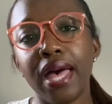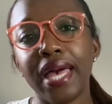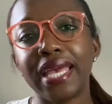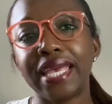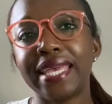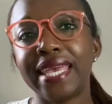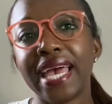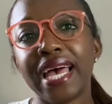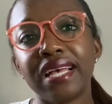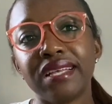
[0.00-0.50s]

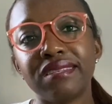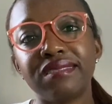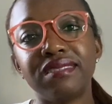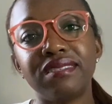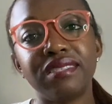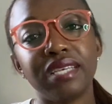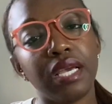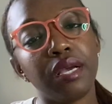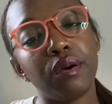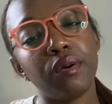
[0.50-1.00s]
Yes,
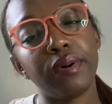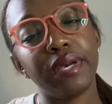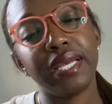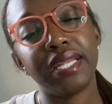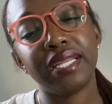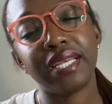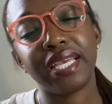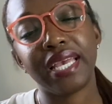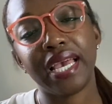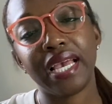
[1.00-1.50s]
single
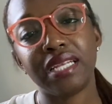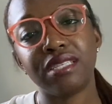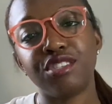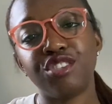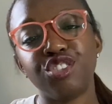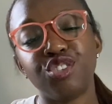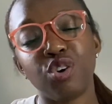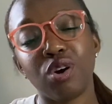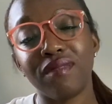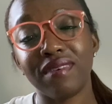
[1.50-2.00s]

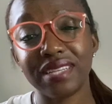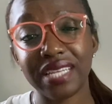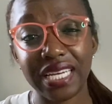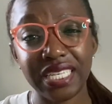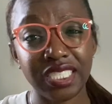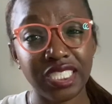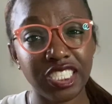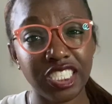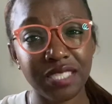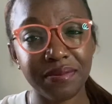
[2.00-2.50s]
indicates your
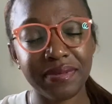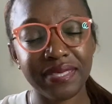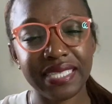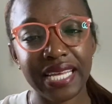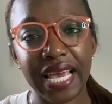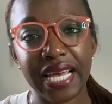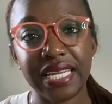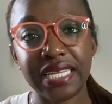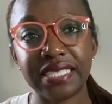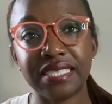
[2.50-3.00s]
relationship
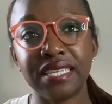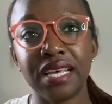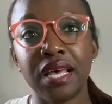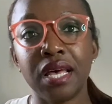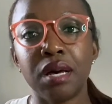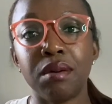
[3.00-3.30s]
status,